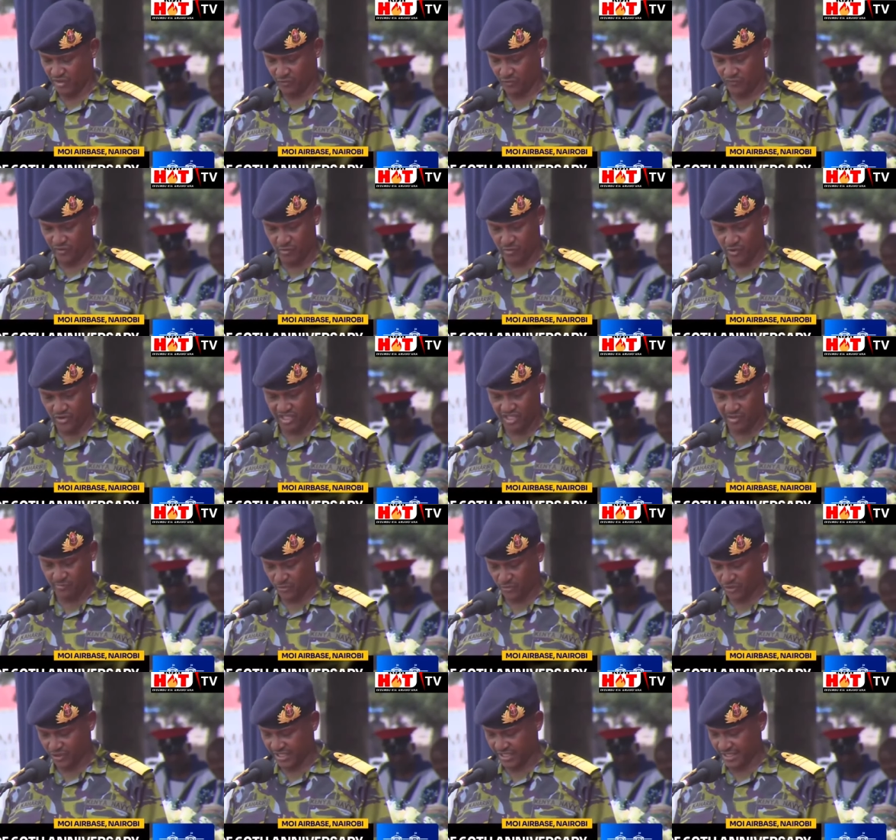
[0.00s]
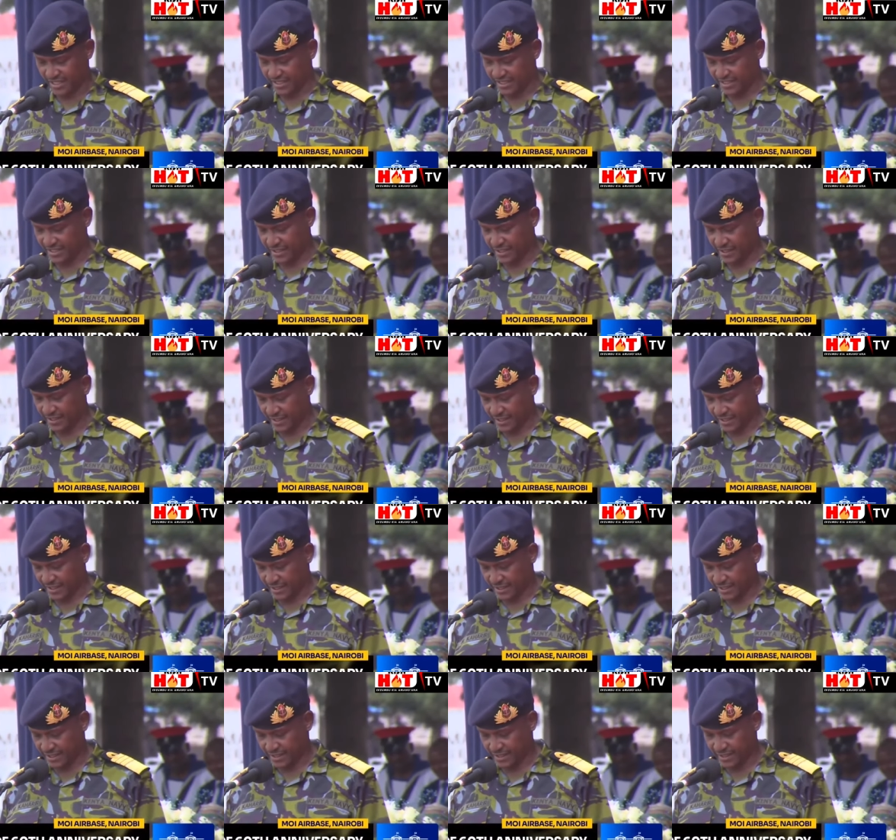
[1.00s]
of the most important is the threat
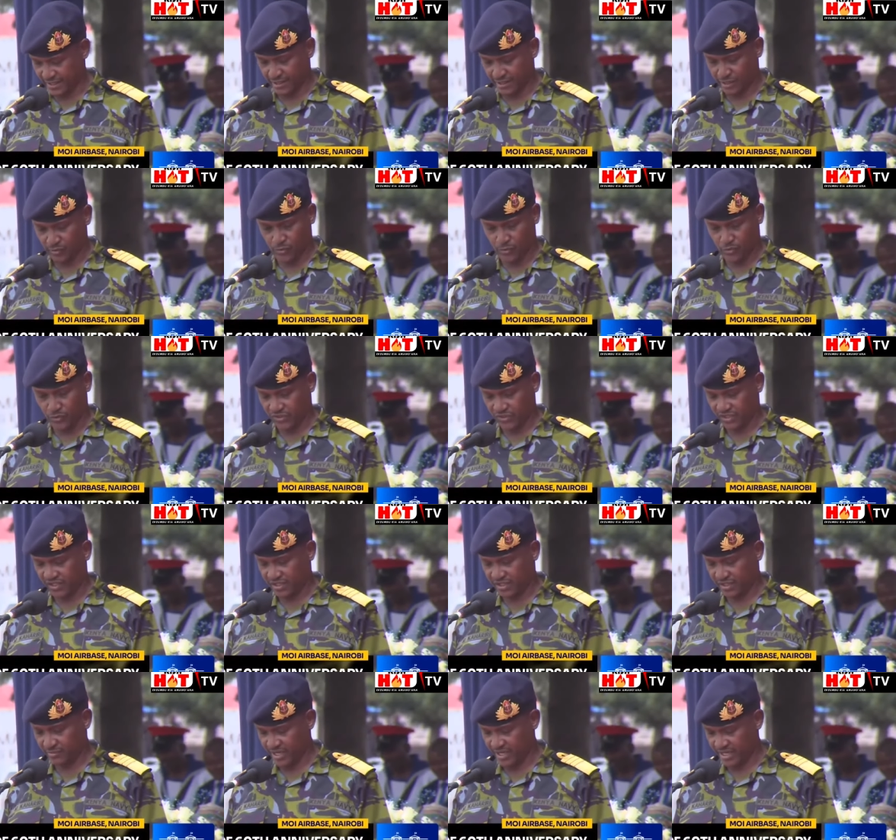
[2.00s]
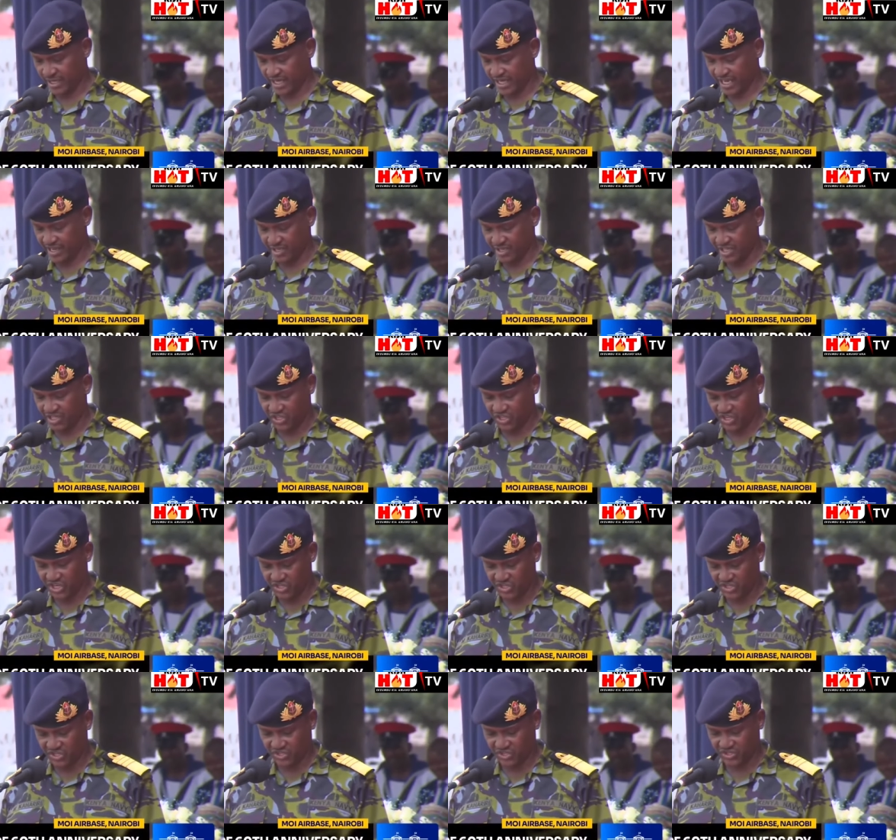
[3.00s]
posed by climate
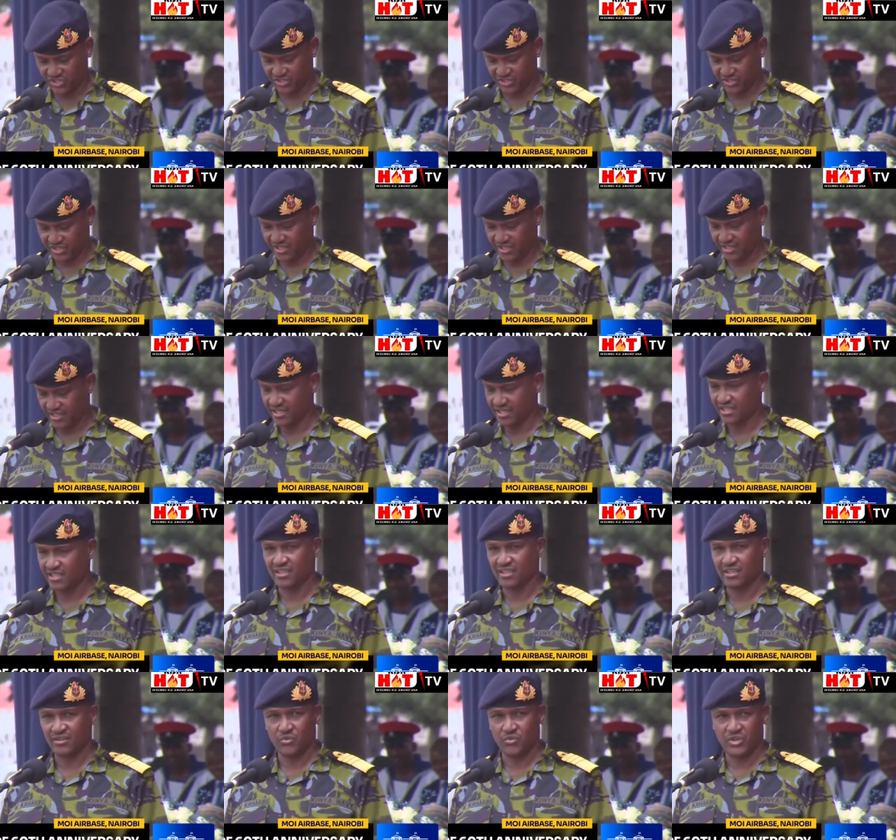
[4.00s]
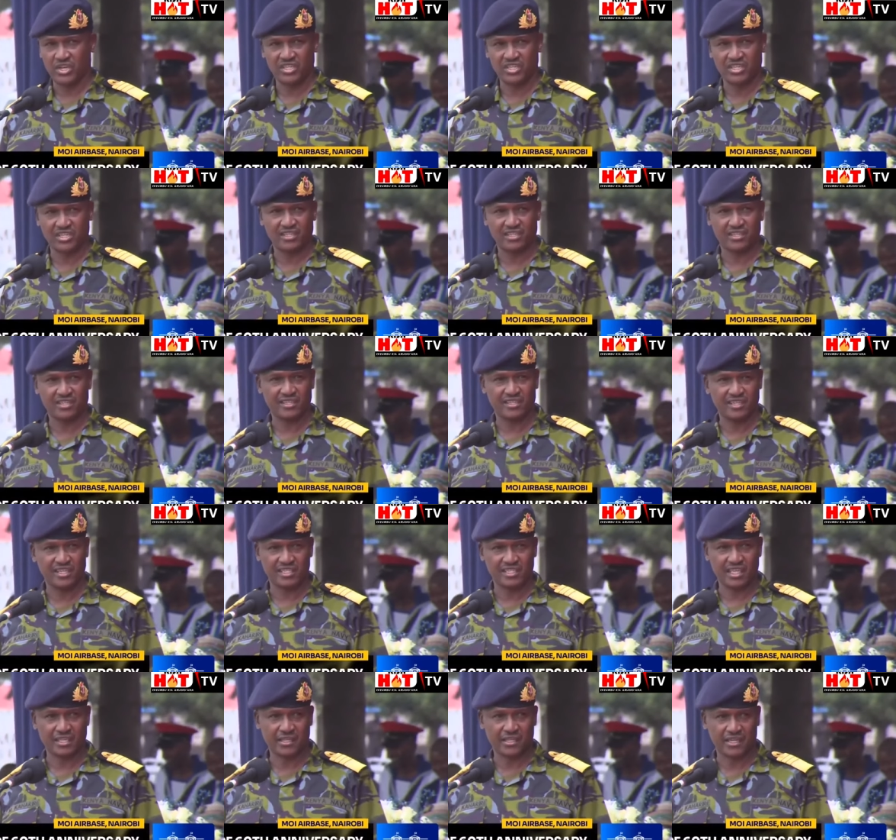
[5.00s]
change, which is
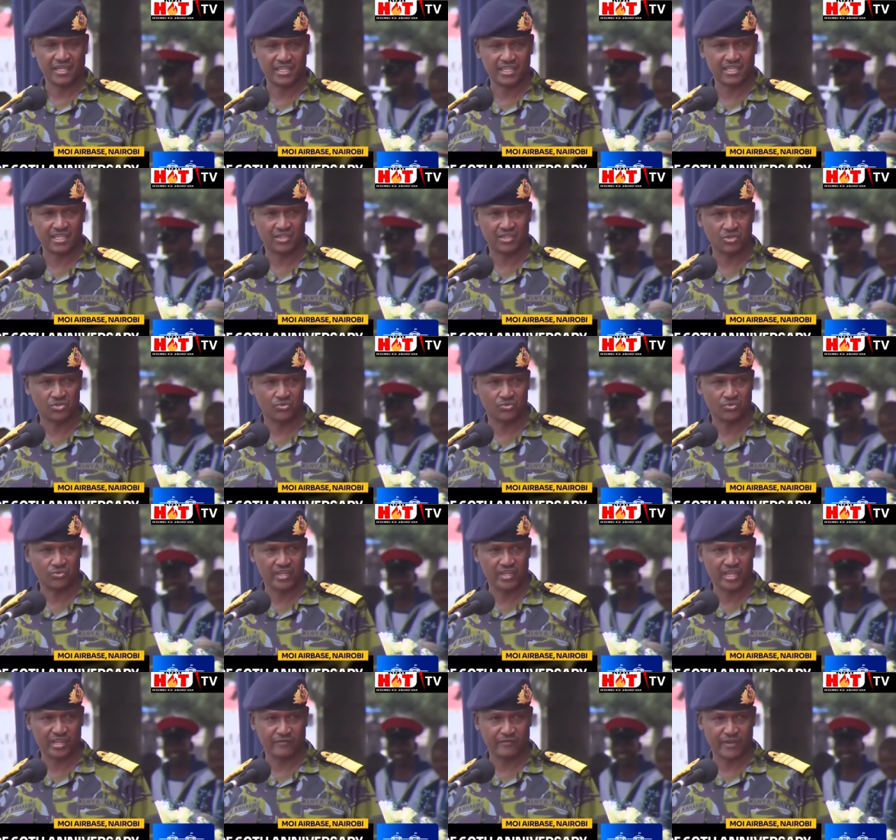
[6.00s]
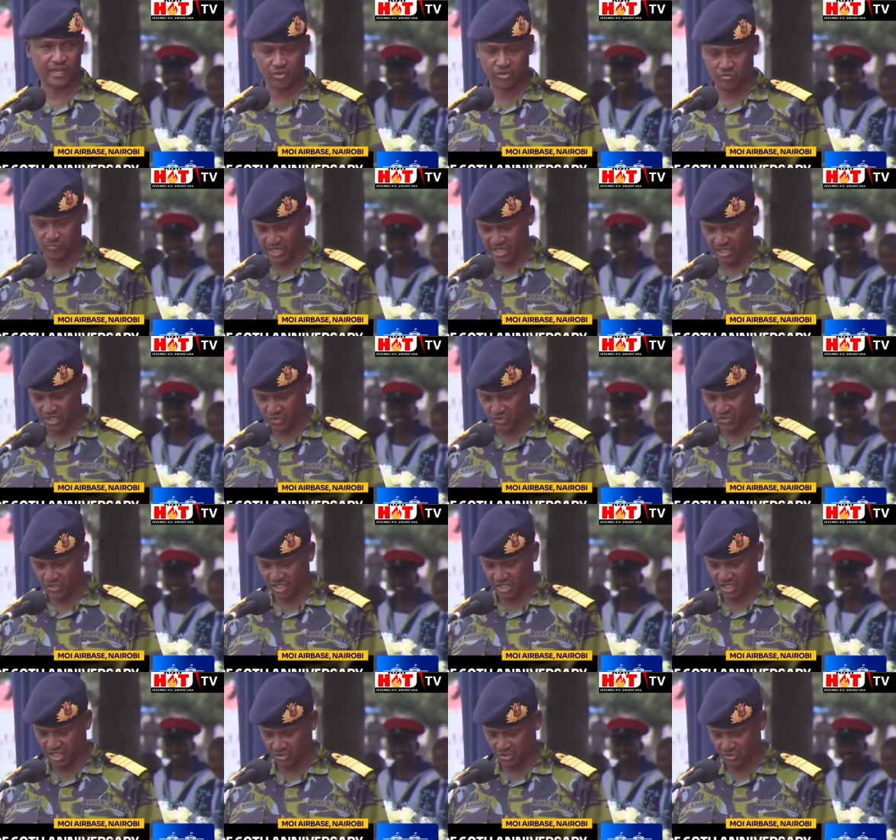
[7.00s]
a threat to the environmental
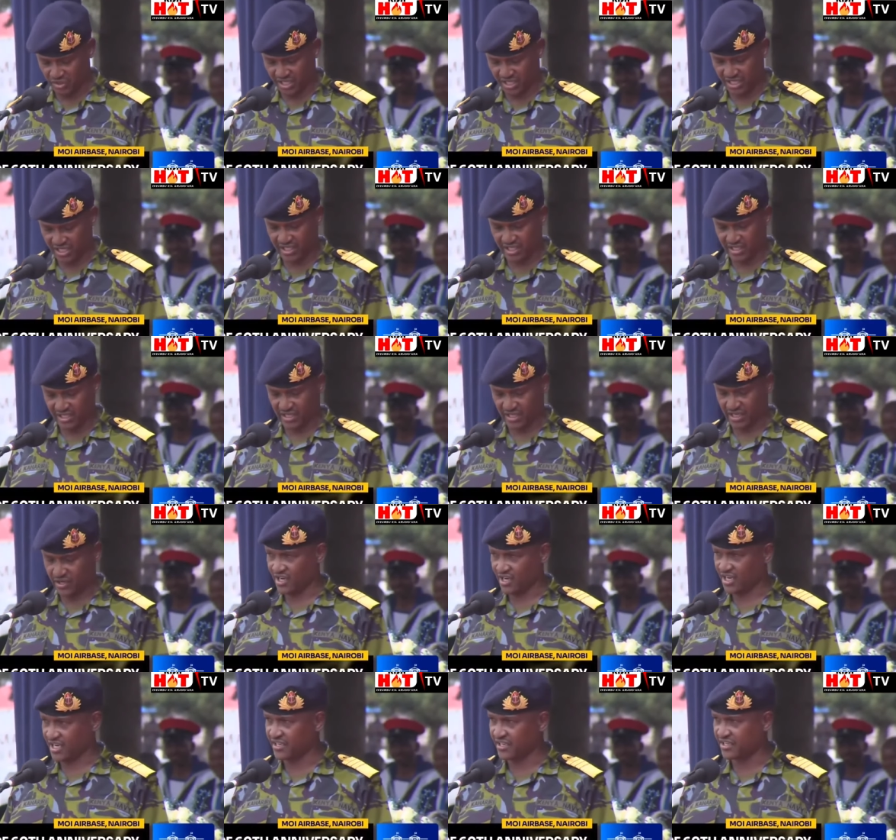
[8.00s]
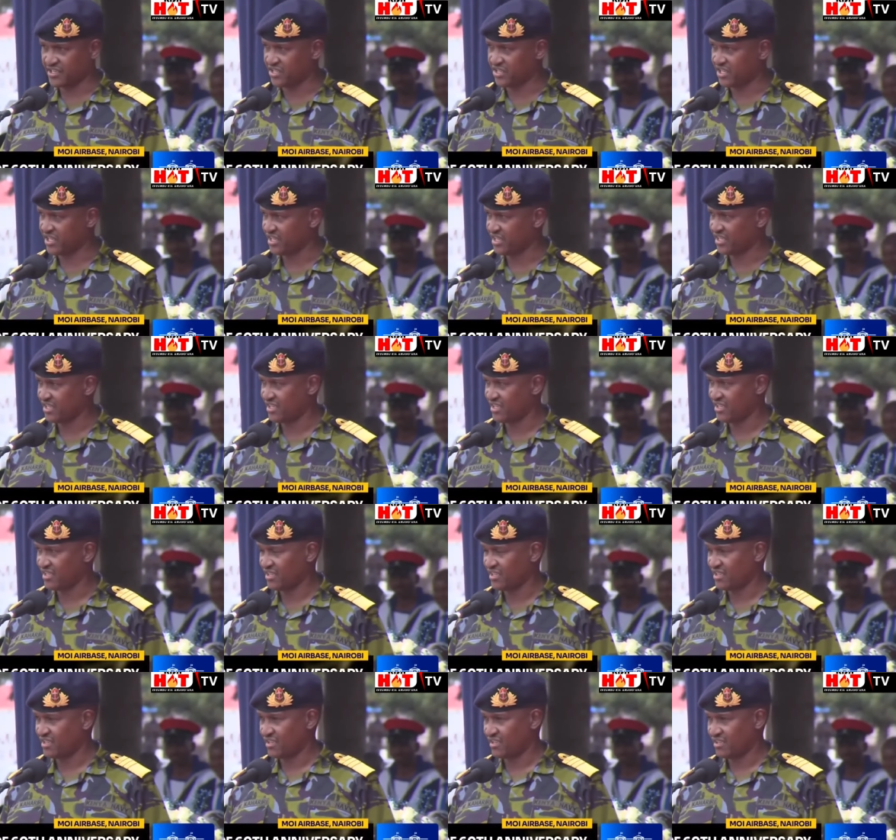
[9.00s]
security in our country
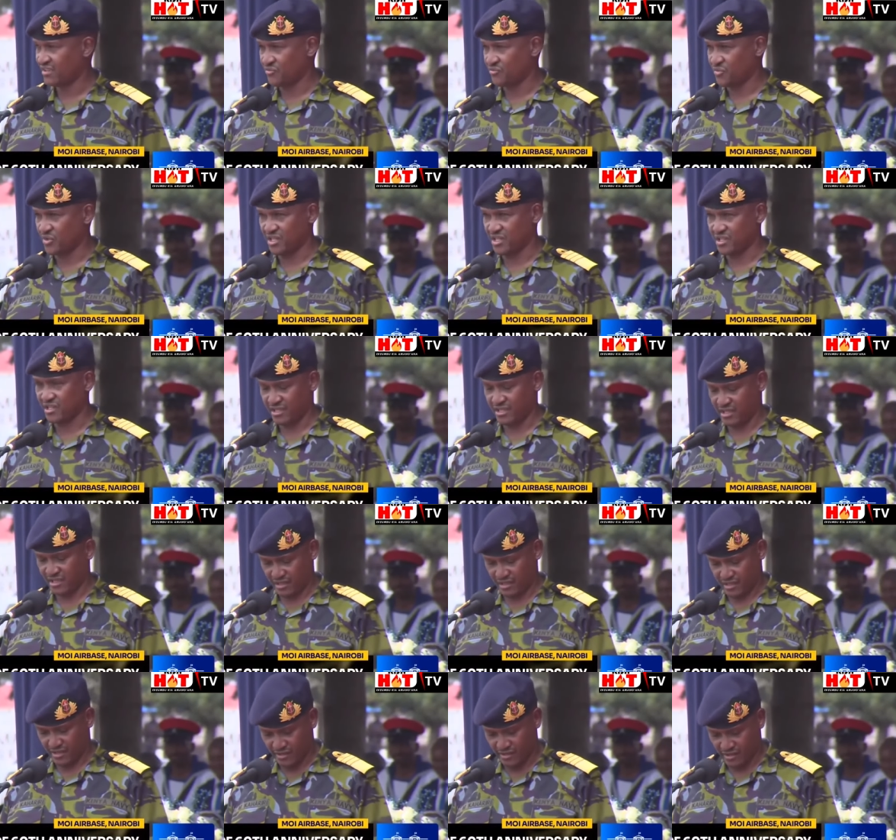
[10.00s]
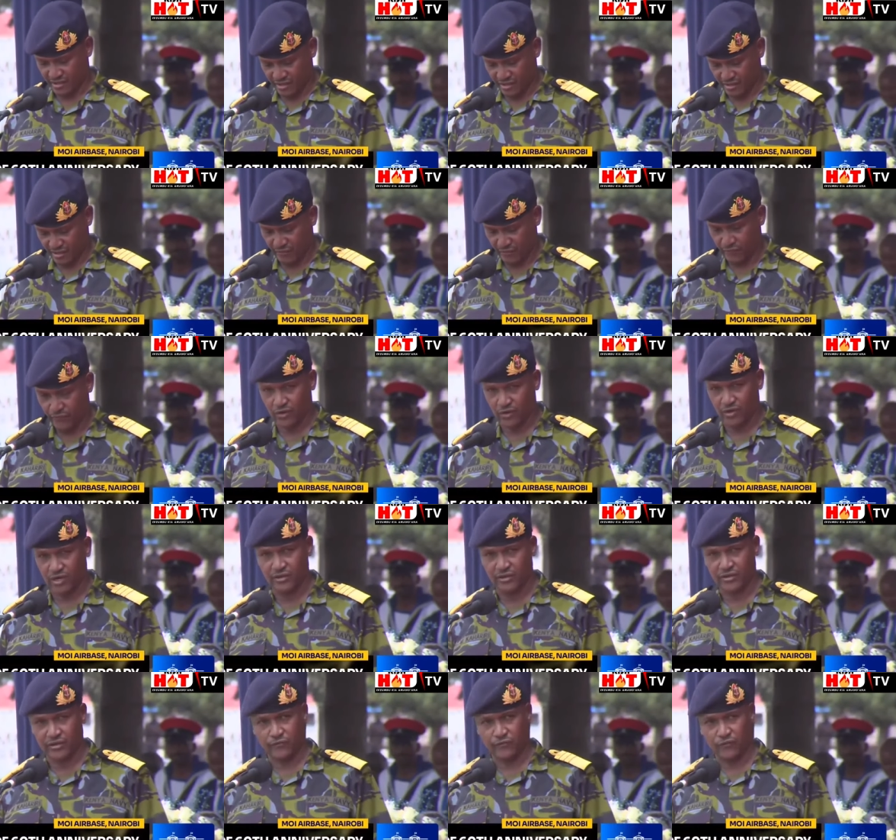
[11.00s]
with
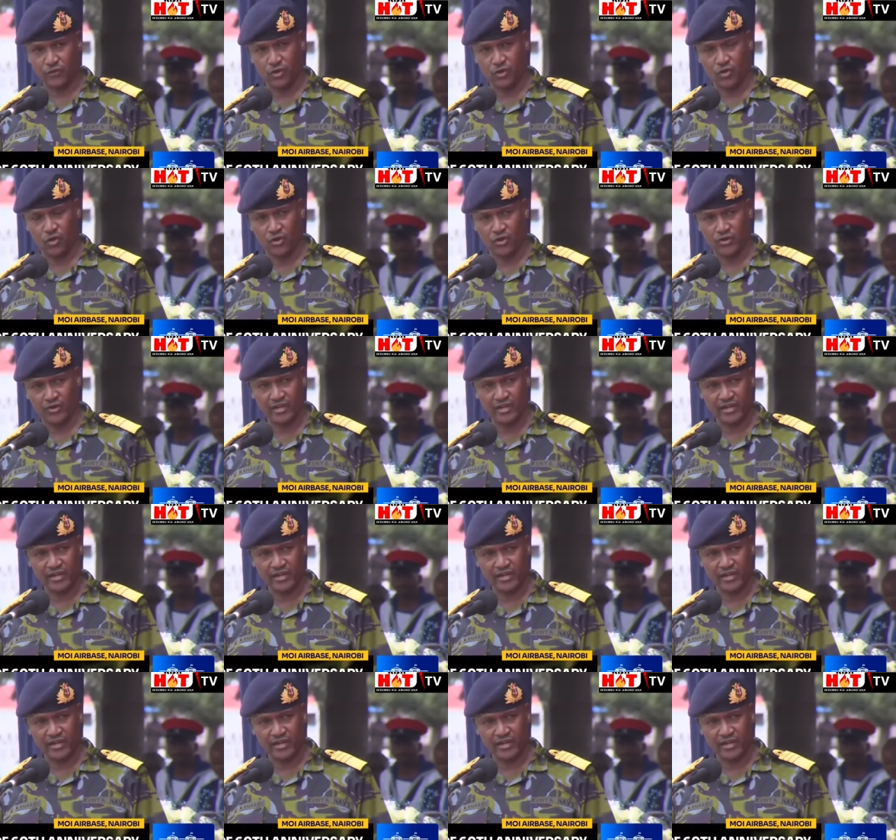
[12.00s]
follow-on